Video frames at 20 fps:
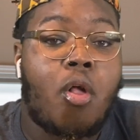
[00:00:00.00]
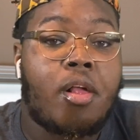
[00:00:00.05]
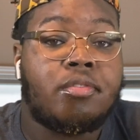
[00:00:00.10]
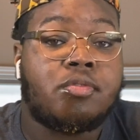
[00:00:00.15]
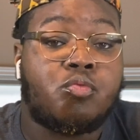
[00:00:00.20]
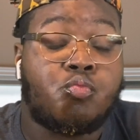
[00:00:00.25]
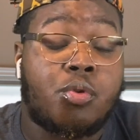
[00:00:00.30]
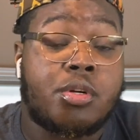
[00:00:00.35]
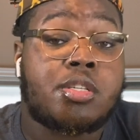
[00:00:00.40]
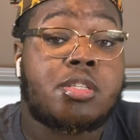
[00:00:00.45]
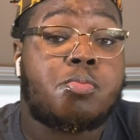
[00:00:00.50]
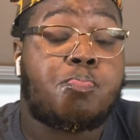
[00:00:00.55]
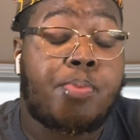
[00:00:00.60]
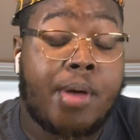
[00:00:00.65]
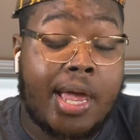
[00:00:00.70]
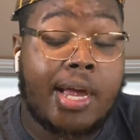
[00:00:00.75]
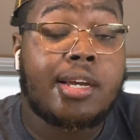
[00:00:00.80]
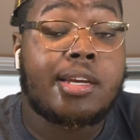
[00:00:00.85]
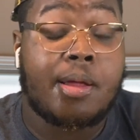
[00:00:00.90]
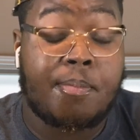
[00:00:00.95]

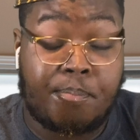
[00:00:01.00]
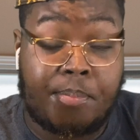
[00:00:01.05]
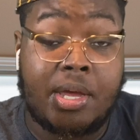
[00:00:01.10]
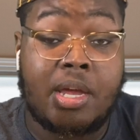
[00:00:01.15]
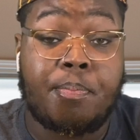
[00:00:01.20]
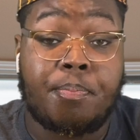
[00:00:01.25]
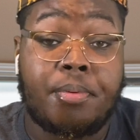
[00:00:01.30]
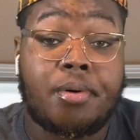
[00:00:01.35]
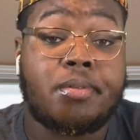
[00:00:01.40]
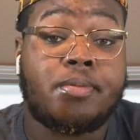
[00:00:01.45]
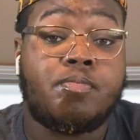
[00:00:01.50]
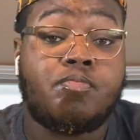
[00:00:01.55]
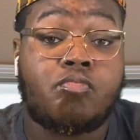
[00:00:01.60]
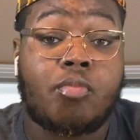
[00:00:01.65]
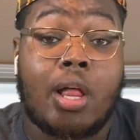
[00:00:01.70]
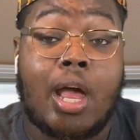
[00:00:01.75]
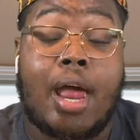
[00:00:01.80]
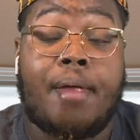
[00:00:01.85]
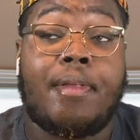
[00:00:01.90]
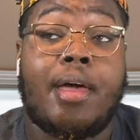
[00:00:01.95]
respecting people.
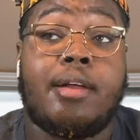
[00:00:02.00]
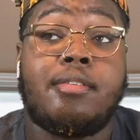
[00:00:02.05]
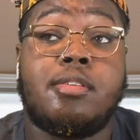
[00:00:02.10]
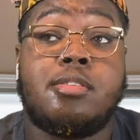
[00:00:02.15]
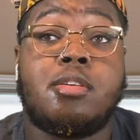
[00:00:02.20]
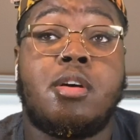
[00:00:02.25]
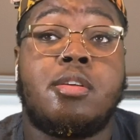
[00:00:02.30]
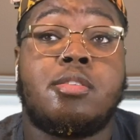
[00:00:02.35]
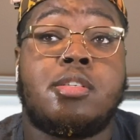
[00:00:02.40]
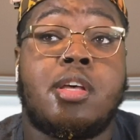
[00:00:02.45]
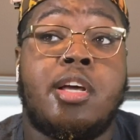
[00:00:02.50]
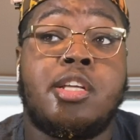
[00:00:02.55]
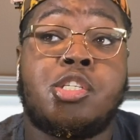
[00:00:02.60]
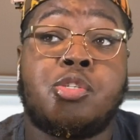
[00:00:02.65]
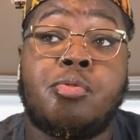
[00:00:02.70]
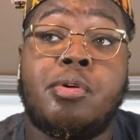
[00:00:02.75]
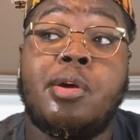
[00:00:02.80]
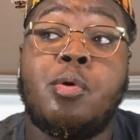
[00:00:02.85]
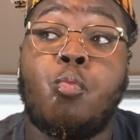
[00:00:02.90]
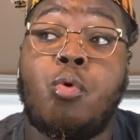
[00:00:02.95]
I'm not just gonna say
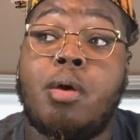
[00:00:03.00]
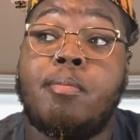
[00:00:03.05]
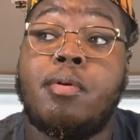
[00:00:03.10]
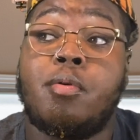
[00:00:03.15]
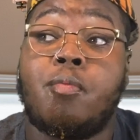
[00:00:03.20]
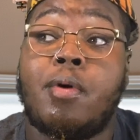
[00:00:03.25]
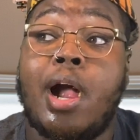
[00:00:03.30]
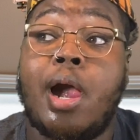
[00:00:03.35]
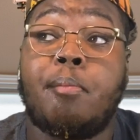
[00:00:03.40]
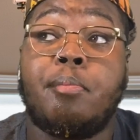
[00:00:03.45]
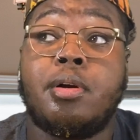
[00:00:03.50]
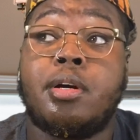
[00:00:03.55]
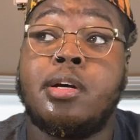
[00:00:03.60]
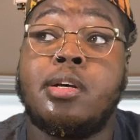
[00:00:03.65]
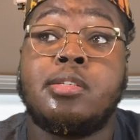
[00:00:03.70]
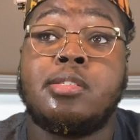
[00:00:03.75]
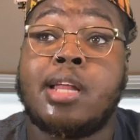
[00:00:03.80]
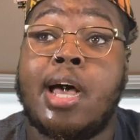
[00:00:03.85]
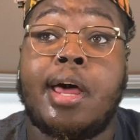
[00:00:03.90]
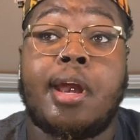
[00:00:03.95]
treat women right, because
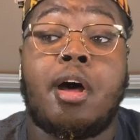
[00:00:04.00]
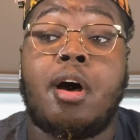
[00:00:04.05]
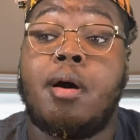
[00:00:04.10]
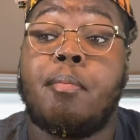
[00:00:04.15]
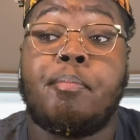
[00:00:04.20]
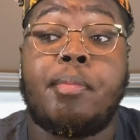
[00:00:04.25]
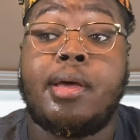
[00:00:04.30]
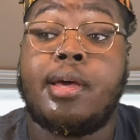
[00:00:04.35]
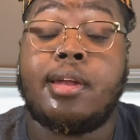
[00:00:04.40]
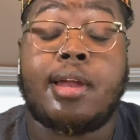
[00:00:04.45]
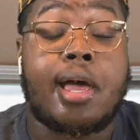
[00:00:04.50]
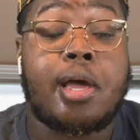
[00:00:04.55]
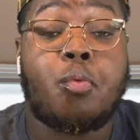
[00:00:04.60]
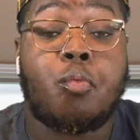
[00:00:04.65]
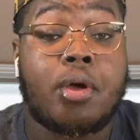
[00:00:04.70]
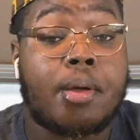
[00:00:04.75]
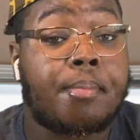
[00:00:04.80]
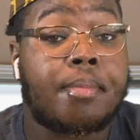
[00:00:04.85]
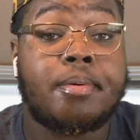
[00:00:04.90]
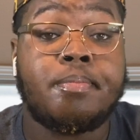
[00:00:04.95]
not all men like
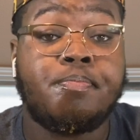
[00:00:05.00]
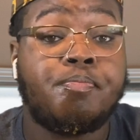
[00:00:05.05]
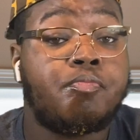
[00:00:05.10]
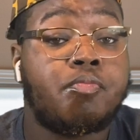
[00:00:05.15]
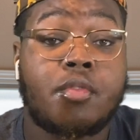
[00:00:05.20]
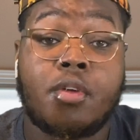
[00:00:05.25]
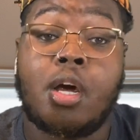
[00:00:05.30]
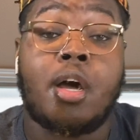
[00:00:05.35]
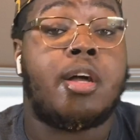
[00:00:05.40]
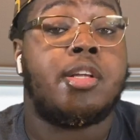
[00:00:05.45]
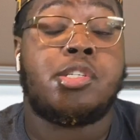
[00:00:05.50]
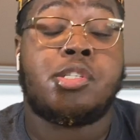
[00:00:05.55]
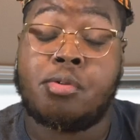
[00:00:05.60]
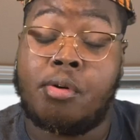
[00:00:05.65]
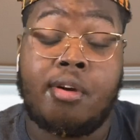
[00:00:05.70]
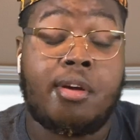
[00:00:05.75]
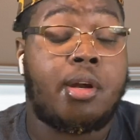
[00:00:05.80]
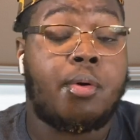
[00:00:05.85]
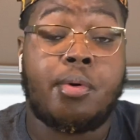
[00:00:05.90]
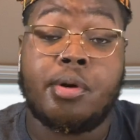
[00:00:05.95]
women,
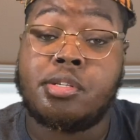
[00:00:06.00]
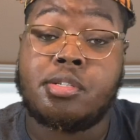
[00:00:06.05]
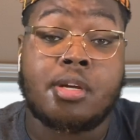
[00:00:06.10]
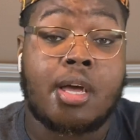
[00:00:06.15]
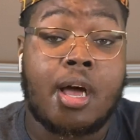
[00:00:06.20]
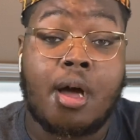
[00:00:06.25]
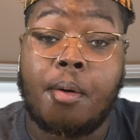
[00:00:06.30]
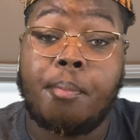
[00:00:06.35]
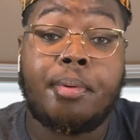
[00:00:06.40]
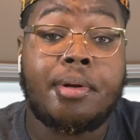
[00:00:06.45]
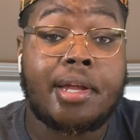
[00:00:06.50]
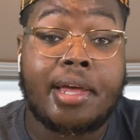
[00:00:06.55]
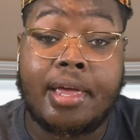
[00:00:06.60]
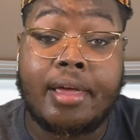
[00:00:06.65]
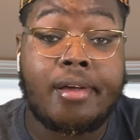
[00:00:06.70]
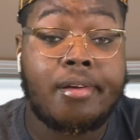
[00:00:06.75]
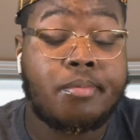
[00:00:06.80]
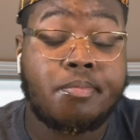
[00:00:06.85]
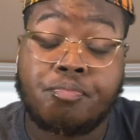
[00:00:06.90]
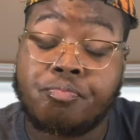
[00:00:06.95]
contrary to what y'all
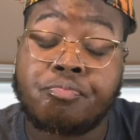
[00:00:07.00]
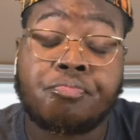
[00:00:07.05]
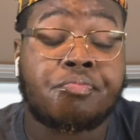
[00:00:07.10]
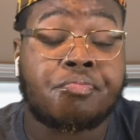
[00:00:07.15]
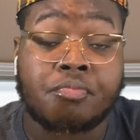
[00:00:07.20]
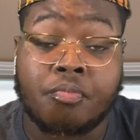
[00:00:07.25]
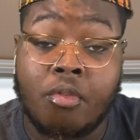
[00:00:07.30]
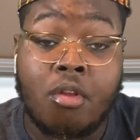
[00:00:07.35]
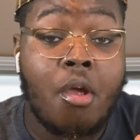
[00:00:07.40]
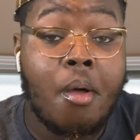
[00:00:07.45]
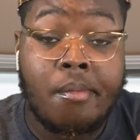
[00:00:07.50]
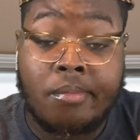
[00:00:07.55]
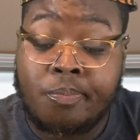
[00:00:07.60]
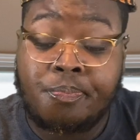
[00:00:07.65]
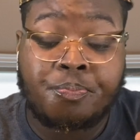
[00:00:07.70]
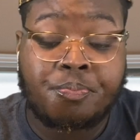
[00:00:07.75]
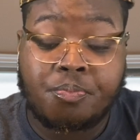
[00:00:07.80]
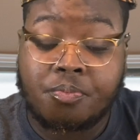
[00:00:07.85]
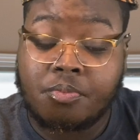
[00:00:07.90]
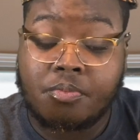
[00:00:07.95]
believe.
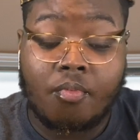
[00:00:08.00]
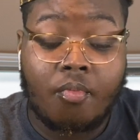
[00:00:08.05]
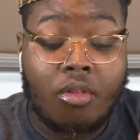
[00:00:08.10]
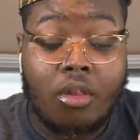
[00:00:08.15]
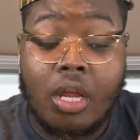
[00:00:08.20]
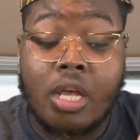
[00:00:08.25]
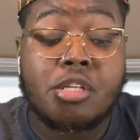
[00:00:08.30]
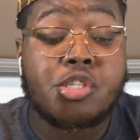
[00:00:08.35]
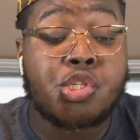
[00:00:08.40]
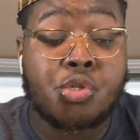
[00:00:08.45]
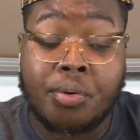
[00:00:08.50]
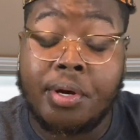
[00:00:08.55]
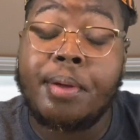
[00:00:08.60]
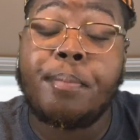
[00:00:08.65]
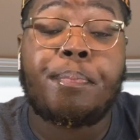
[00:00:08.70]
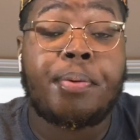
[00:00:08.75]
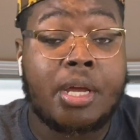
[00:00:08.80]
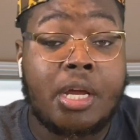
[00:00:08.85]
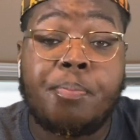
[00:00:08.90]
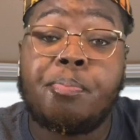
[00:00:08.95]
Treating
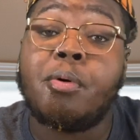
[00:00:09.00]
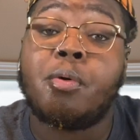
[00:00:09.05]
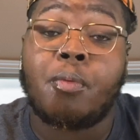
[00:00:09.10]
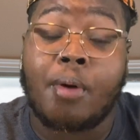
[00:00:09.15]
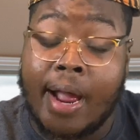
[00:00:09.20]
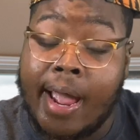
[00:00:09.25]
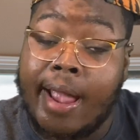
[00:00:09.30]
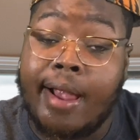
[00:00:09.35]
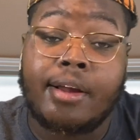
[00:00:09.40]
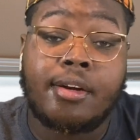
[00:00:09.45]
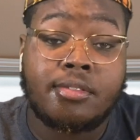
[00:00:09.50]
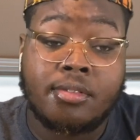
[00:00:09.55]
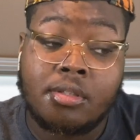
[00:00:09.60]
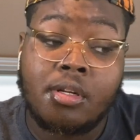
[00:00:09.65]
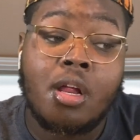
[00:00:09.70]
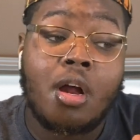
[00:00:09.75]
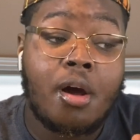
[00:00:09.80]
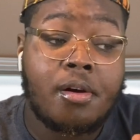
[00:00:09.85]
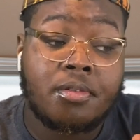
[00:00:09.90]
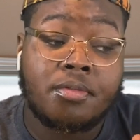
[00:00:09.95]
people right
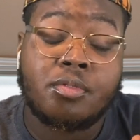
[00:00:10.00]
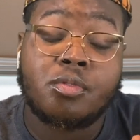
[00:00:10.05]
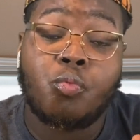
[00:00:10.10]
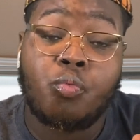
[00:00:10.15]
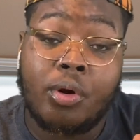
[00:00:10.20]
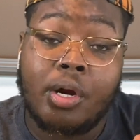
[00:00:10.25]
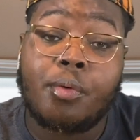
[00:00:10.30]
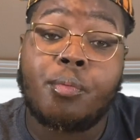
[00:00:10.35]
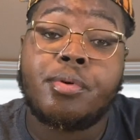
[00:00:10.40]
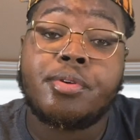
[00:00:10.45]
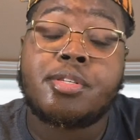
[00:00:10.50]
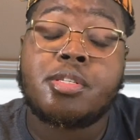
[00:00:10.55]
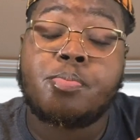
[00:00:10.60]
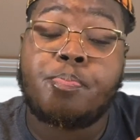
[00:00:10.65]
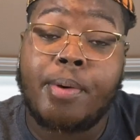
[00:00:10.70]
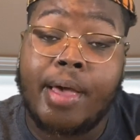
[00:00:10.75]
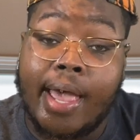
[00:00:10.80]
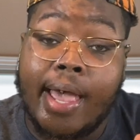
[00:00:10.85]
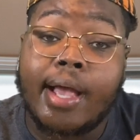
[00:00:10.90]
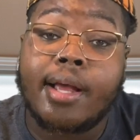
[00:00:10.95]
with
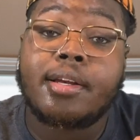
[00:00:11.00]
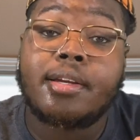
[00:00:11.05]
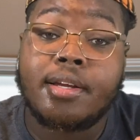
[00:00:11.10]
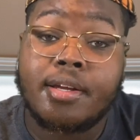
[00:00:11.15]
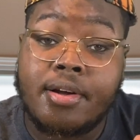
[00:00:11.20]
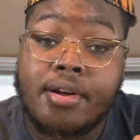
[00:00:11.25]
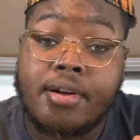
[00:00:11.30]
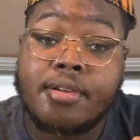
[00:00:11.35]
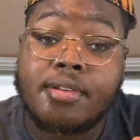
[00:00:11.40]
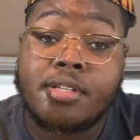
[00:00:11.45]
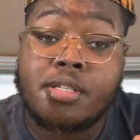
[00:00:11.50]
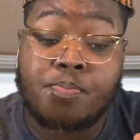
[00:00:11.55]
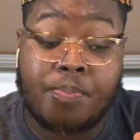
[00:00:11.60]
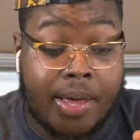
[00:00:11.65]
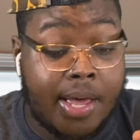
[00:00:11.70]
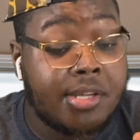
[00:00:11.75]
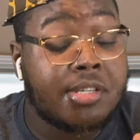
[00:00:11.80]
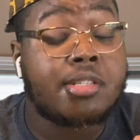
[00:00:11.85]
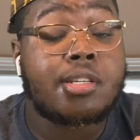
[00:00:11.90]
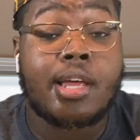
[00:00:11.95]
respect,
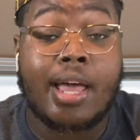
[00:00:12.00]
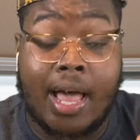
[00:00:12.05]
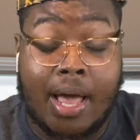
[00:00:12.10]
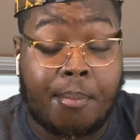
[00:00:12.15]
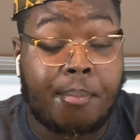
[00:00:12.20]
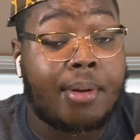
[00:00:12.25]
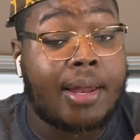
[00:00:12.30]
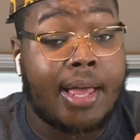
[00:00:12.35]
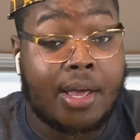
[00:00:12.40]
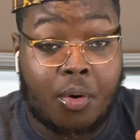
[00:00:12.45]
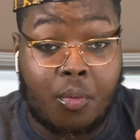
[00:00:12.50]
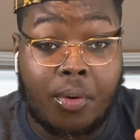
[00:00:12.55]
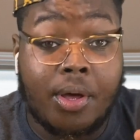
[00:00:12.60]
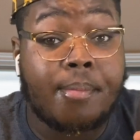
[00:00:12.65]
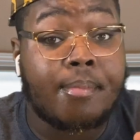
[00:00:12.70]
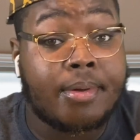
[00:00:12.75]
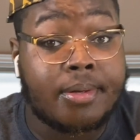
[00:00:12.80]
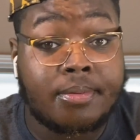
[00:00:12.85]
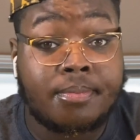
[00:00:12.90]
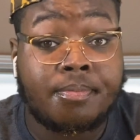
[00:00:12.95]
especially our black
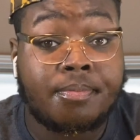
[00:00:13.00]
women,